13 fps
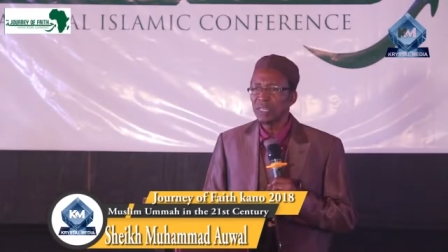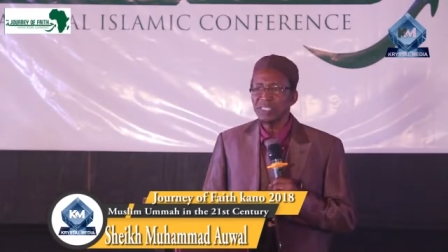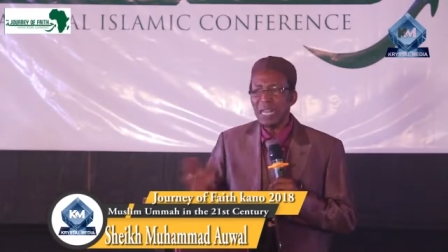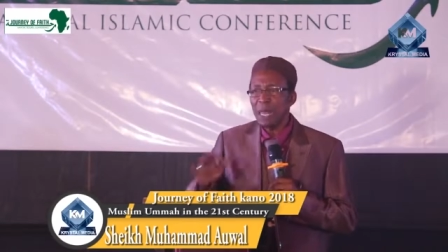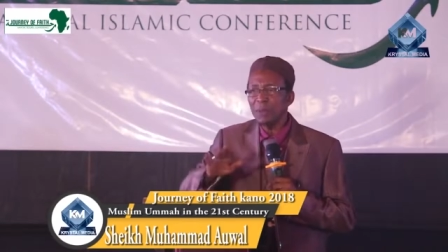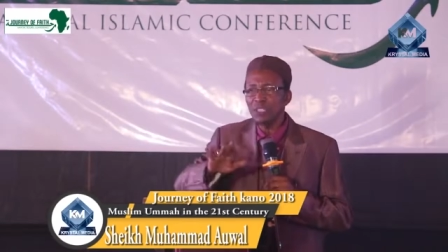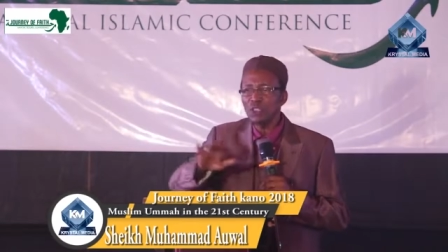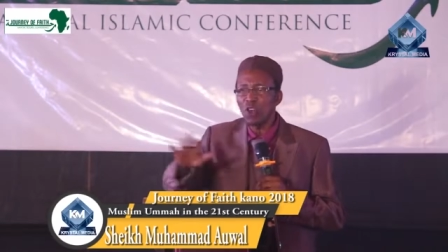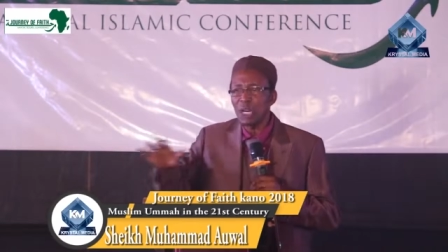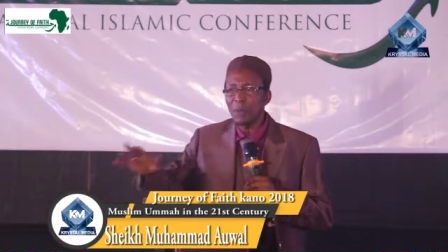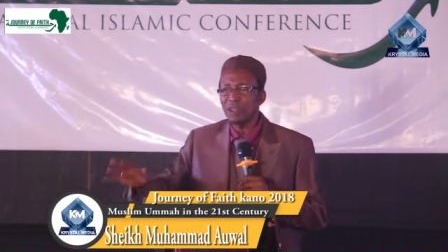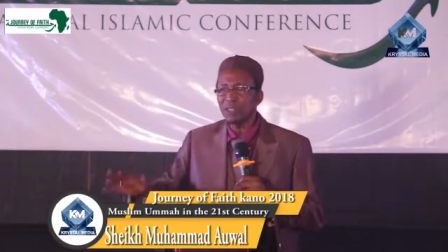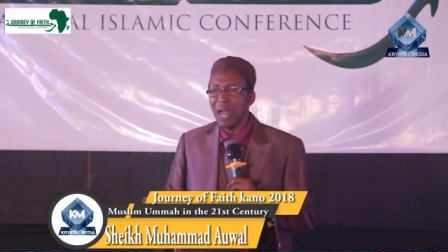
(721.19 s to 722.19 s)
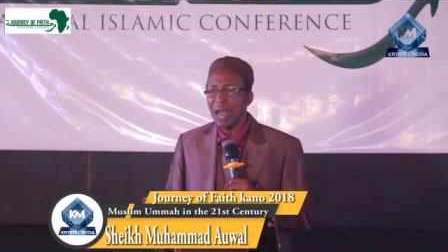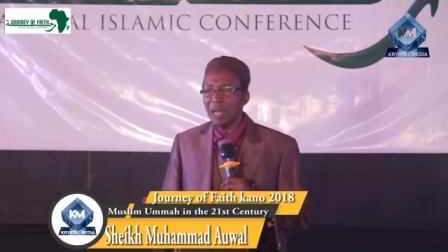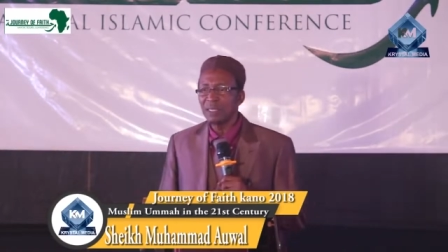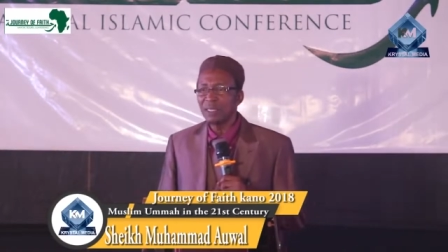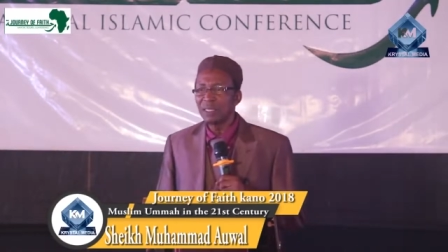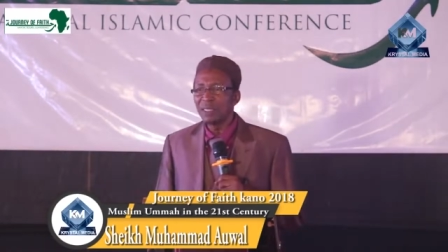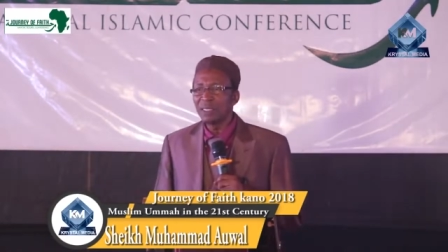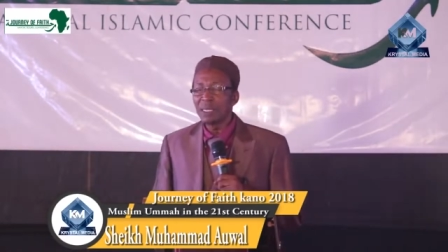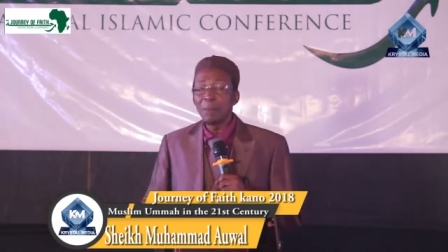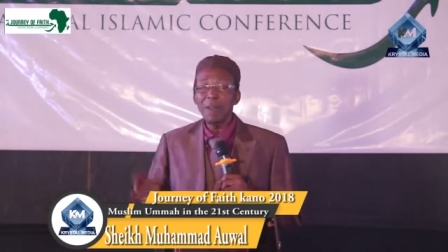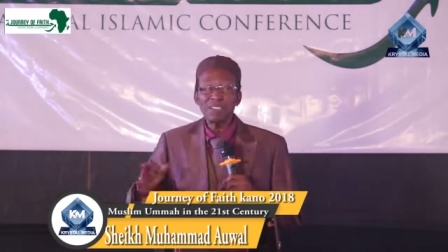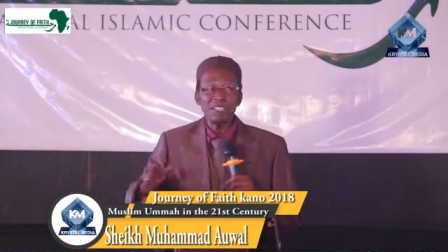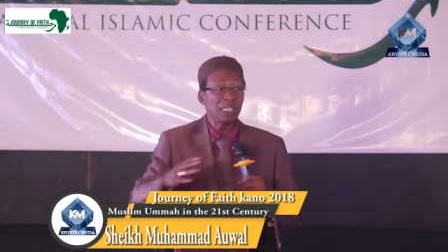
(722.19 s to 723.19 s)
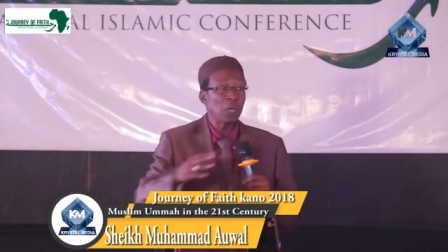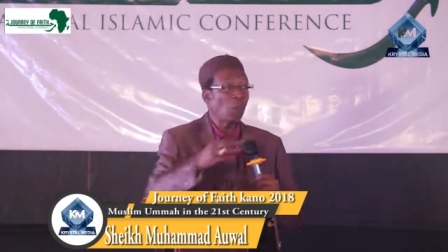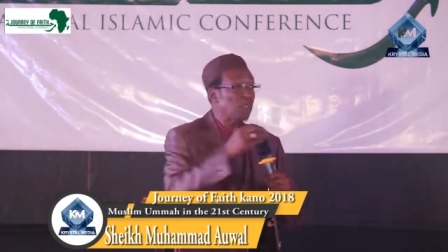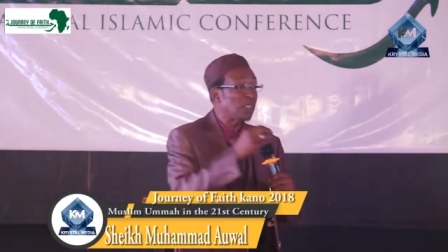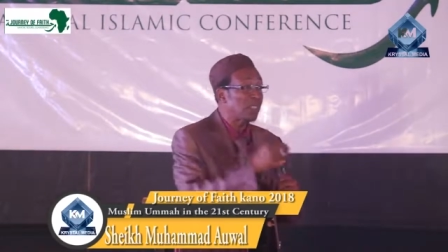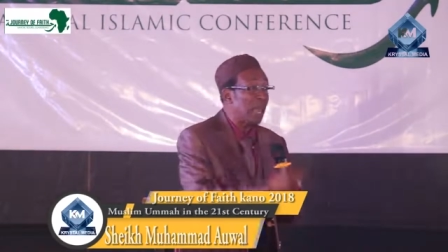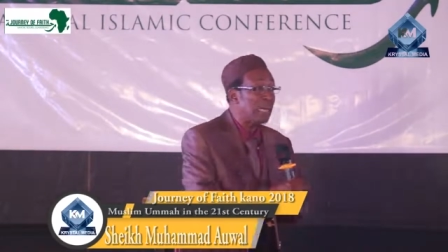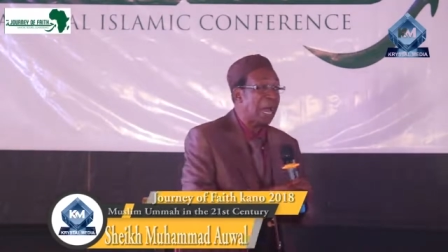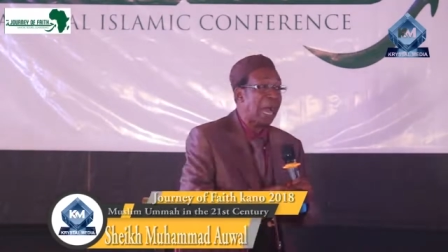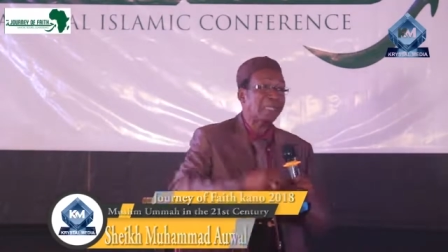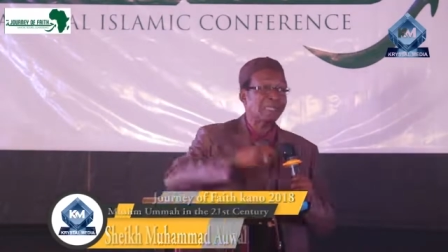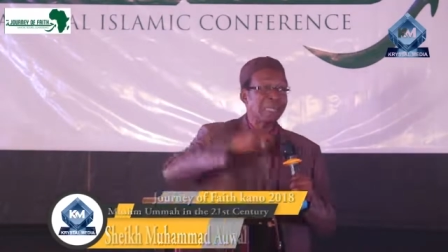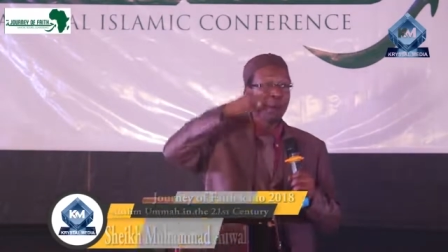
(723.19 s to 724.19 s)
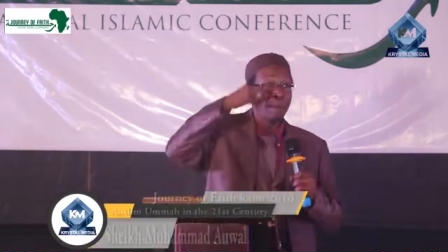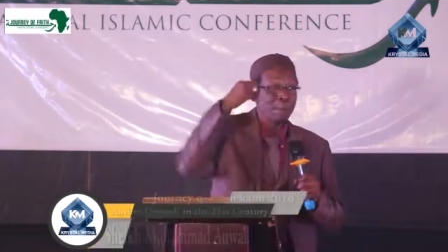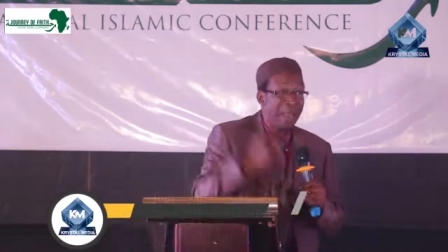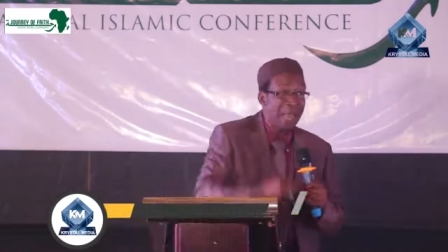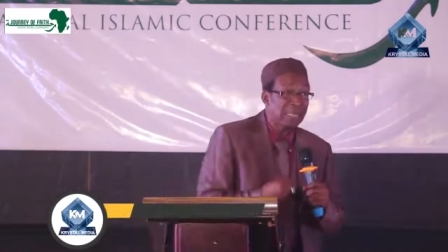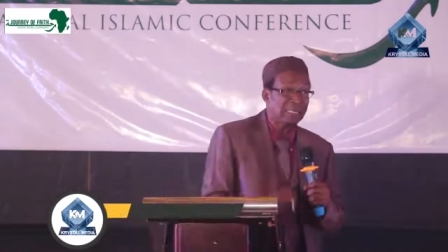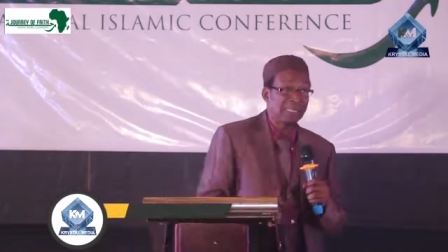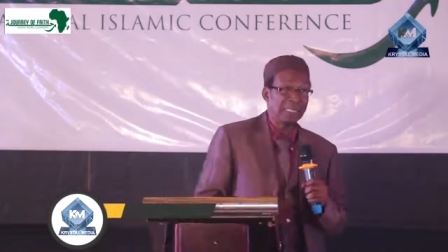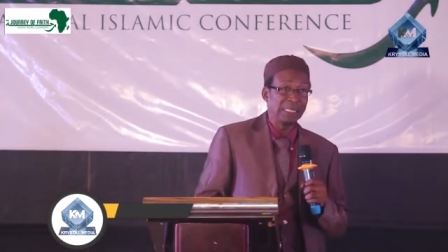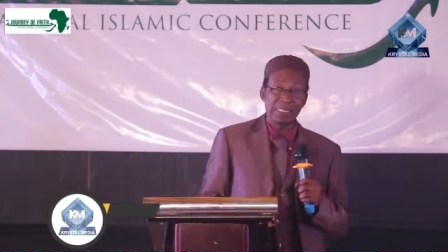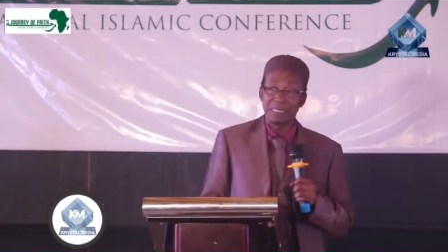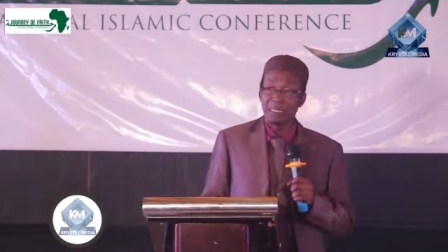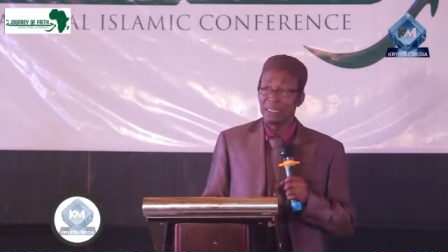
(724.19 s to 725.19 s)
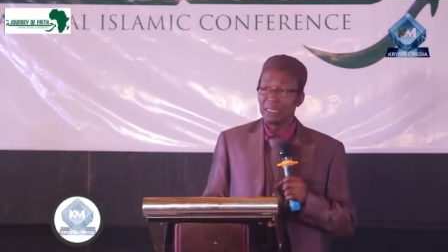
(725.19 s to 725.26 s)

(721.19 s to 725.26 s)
Islam is not about that. The messenger was sent as a mercy.